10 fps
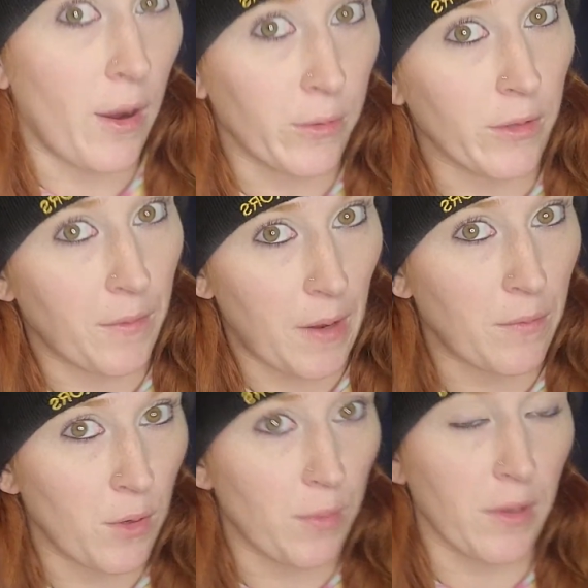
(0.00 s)
I would love to have
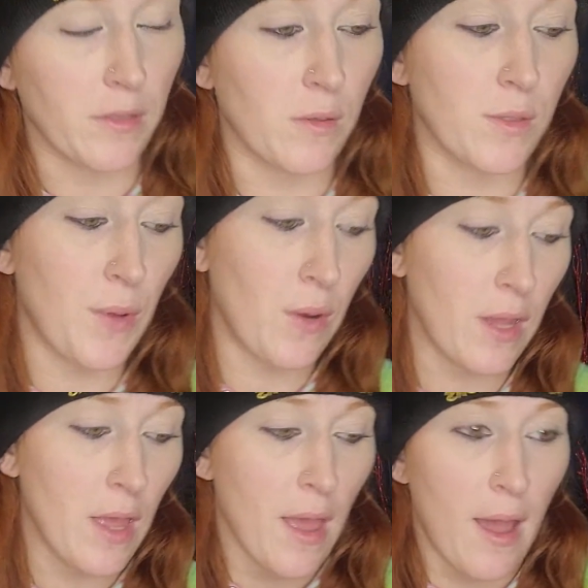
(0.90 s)
duplicates of this
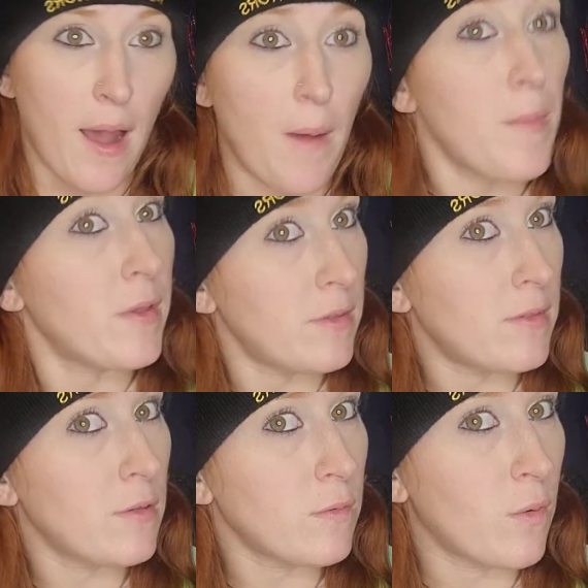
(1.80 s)
pony because he
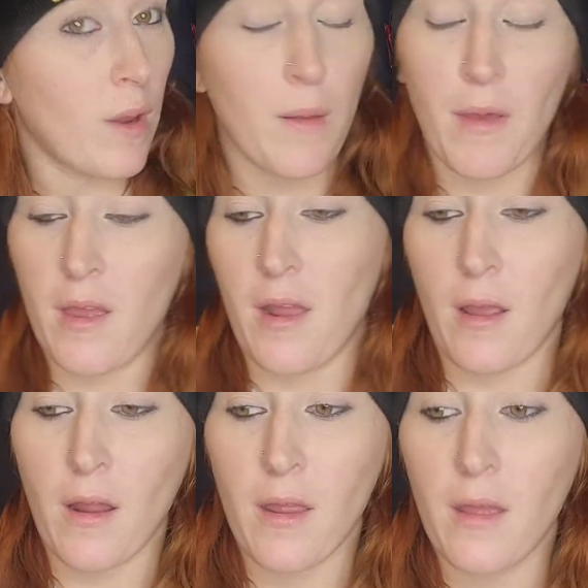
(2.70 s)
sells for quite a bit. And I
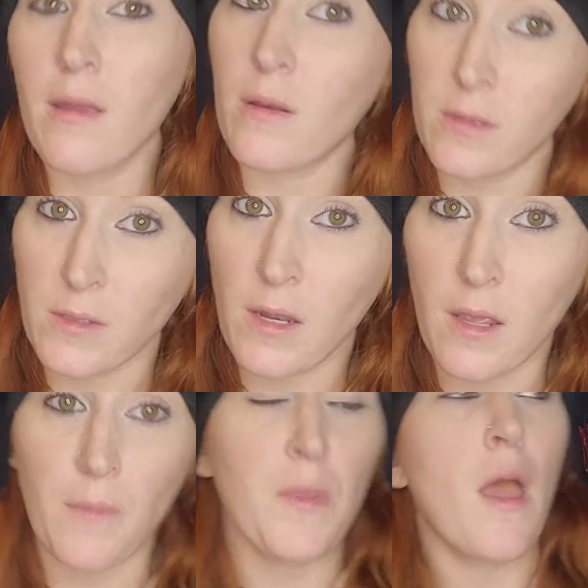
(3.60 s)
got, yes, I said
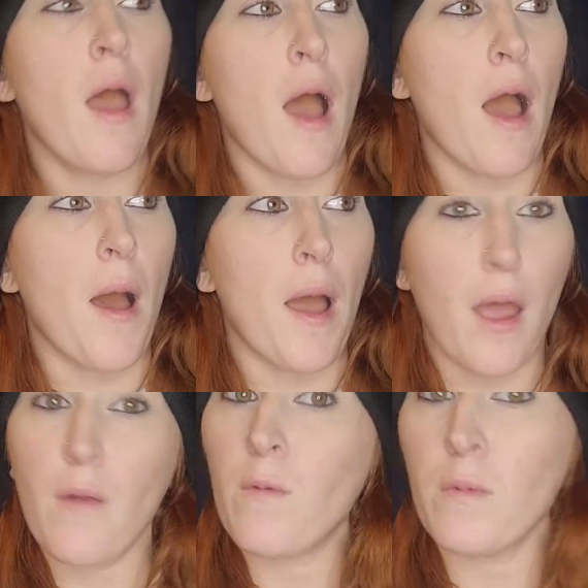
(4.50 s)
I
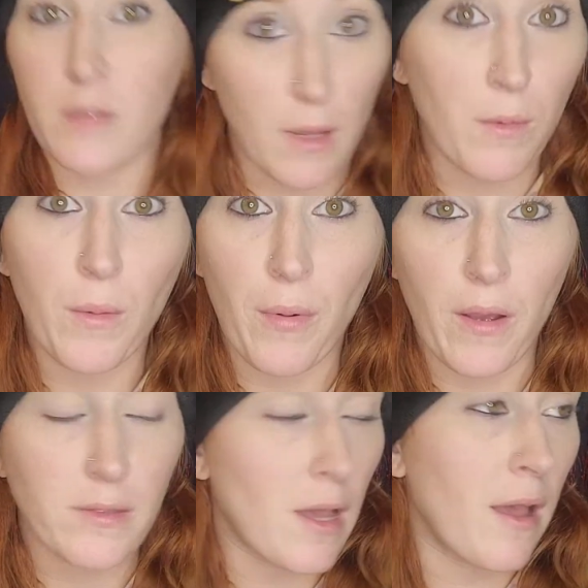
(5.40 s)
got him for a damn good
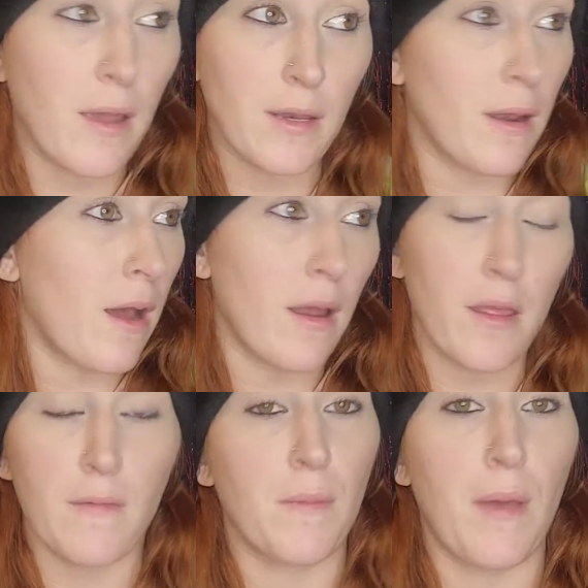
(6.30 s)
price. I did not
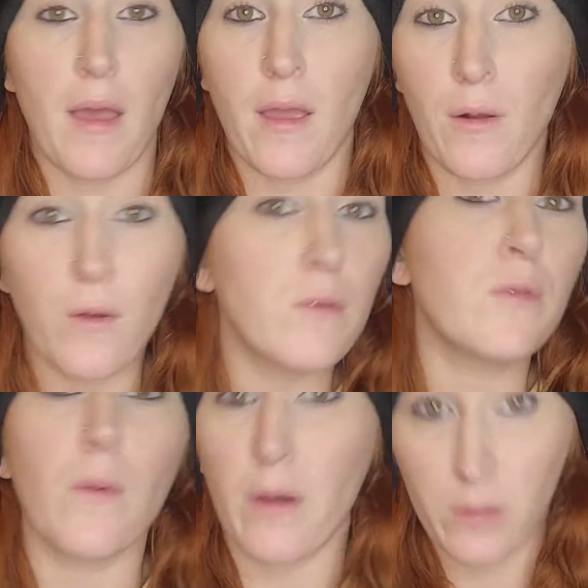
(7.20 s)
even pay close
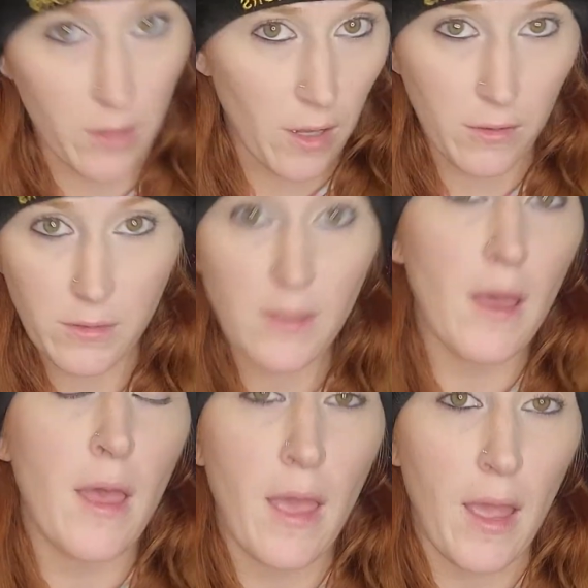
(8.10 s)
to $100,
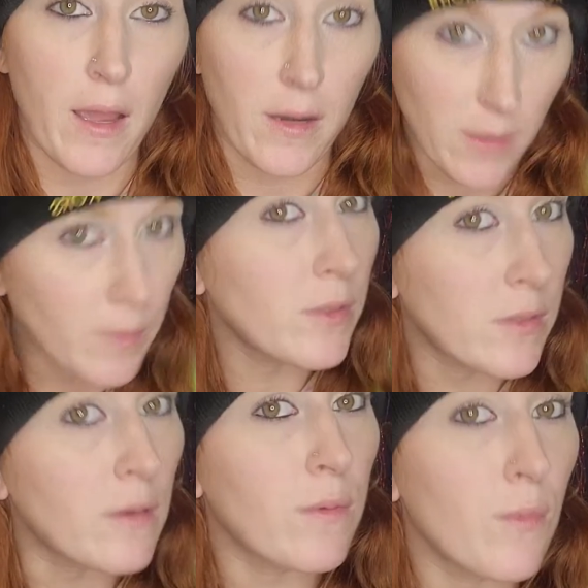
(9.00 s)
and he typically
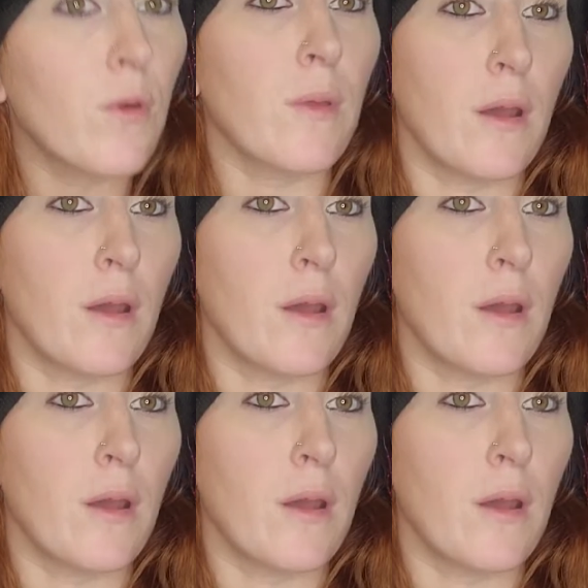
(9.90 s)
sells for more than